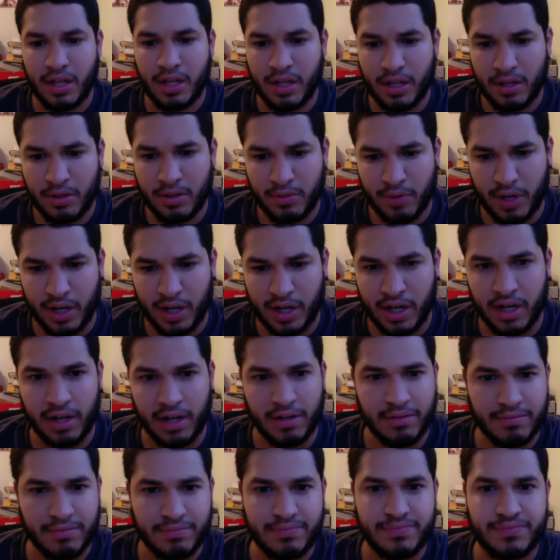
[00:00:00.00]
right here.
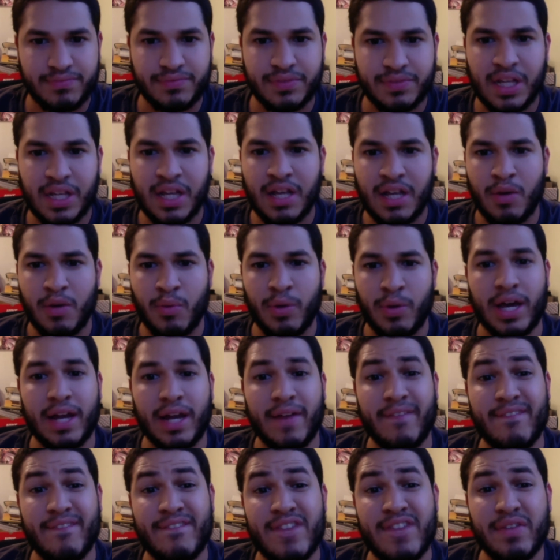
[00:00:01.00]
We got
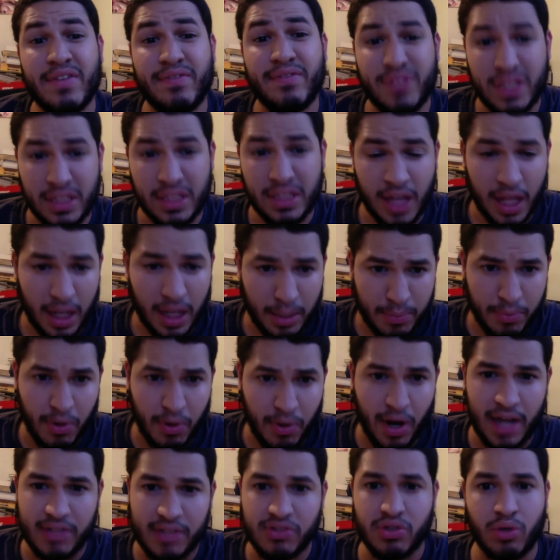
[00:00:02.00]
a $50
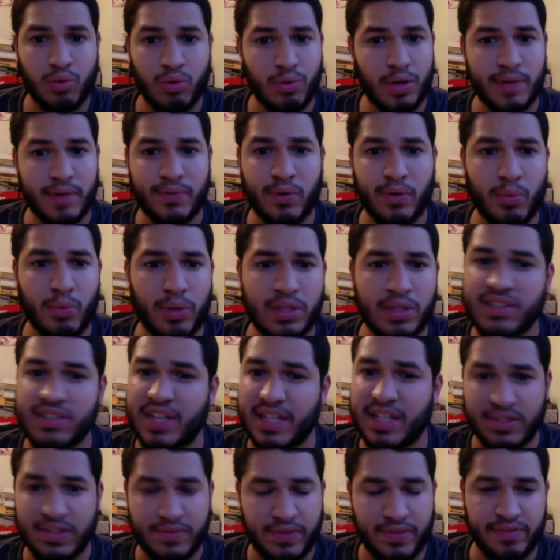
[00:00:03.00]
prize, so whoever wins
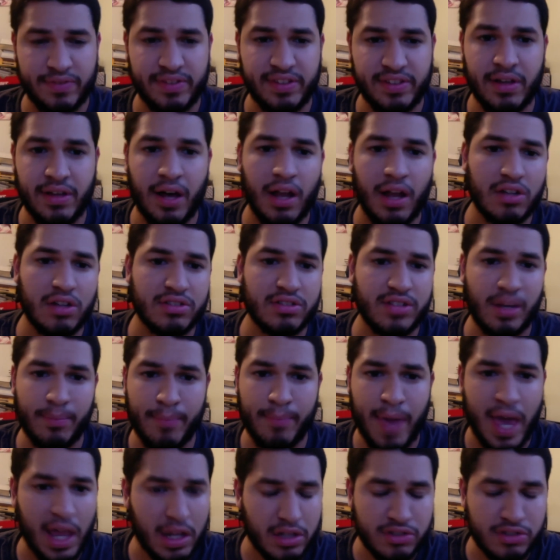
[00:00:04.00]
gets $50. I'll
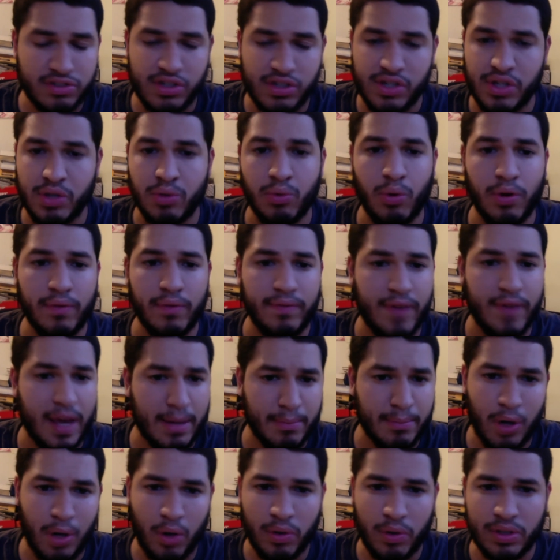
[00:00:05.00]
mail it to you, or
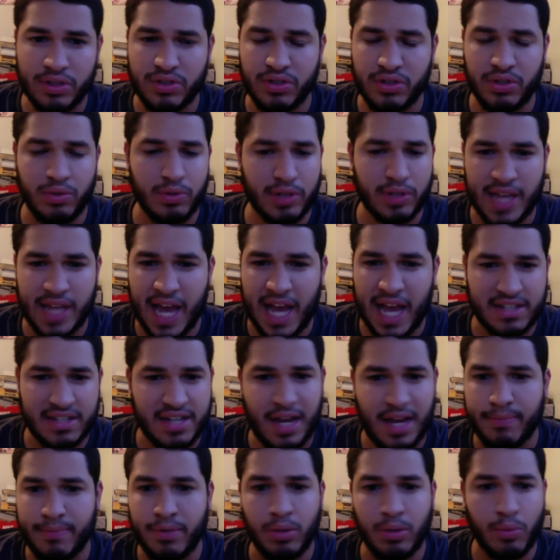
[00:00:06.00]
Venmo it to you, or Cash
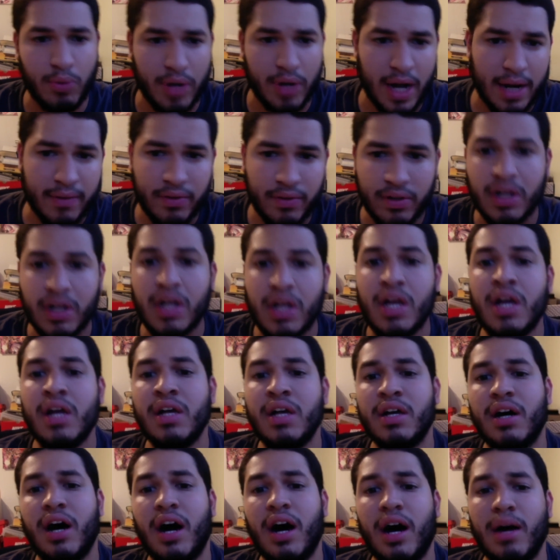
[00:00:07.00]
App you, whatever.
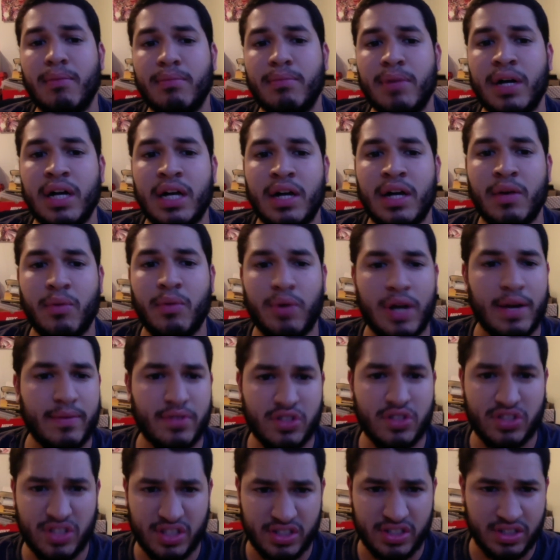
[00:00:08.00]
Whatever
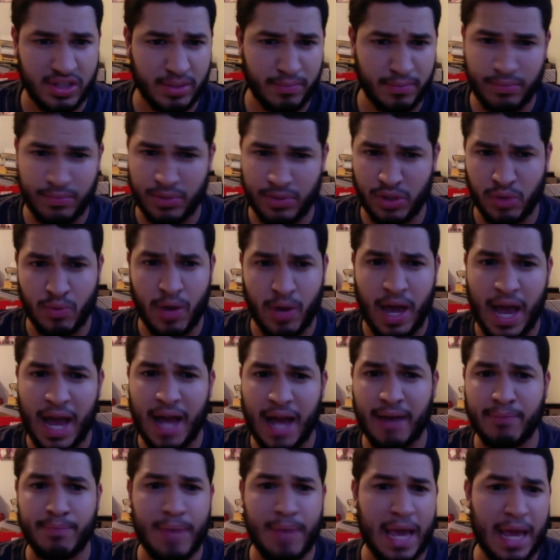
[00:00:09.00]
system you
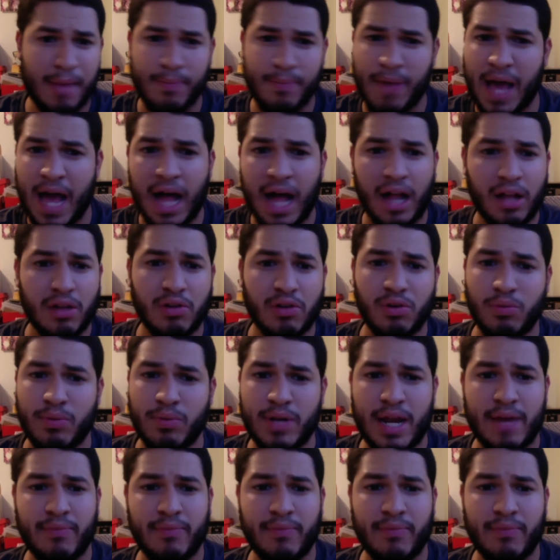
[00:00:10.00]
have, PayPal or whatever,